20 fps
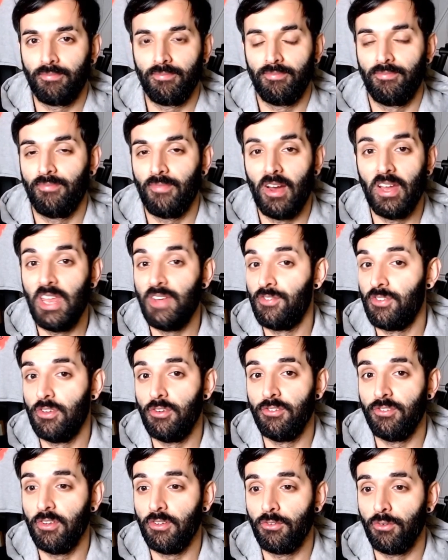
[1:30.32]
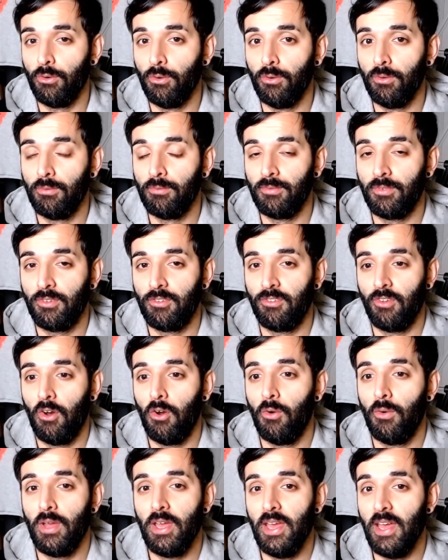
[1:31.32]
I never used it at all,
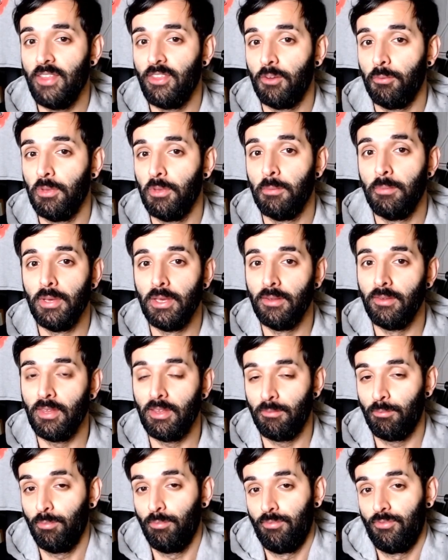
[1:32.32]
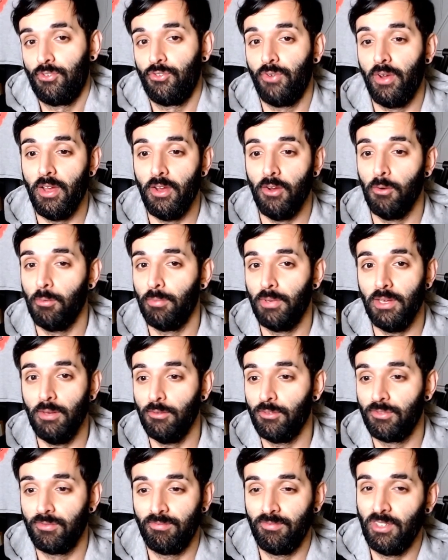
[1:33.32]
so it ended up in the bin straight up. It
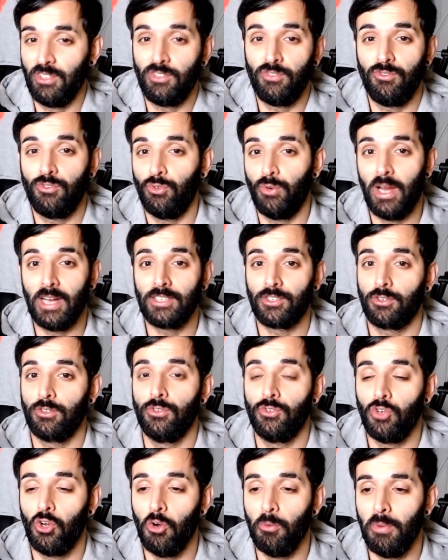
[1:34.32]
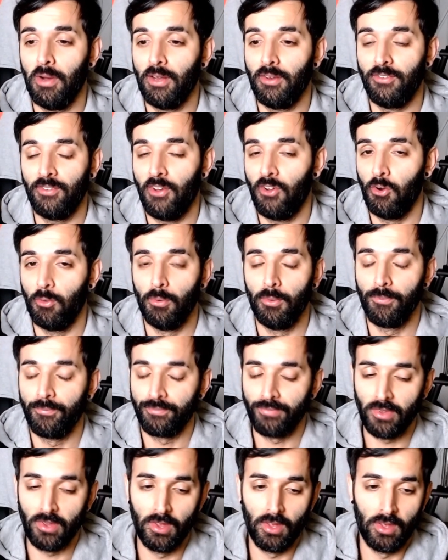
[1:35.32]
was a trash control pad, terrible.
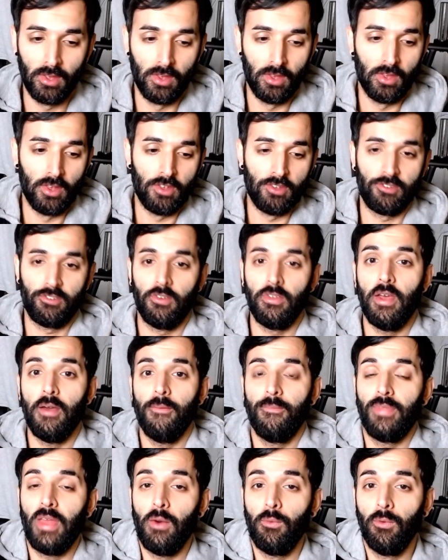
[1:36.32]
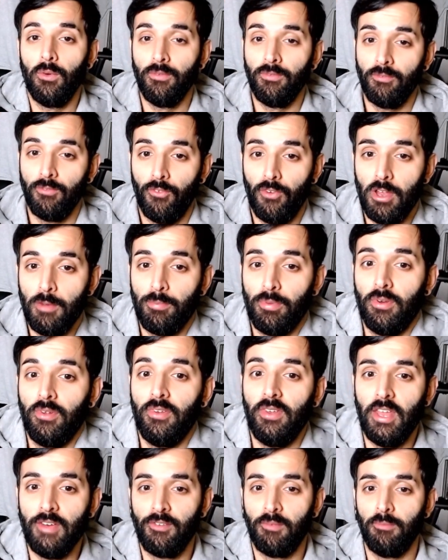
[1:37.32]
So yeah, that one, rip,
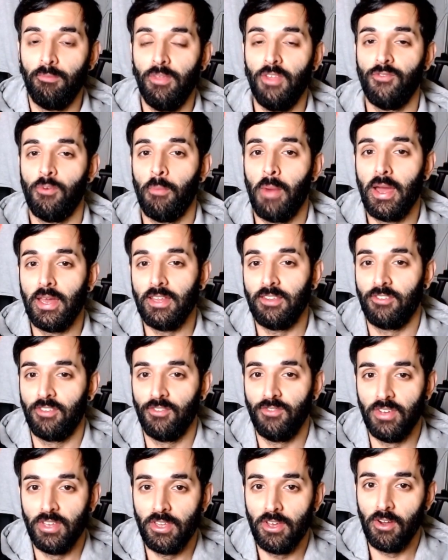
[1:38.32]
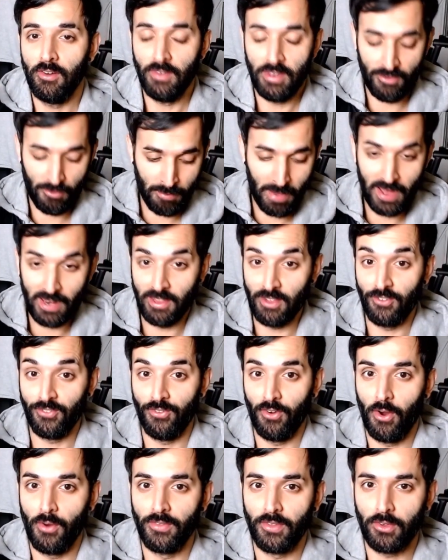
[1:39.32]
never made it to the video, never made it this
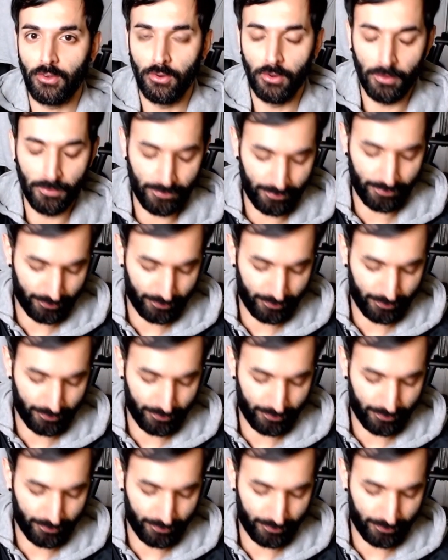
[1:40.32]
far in the cut.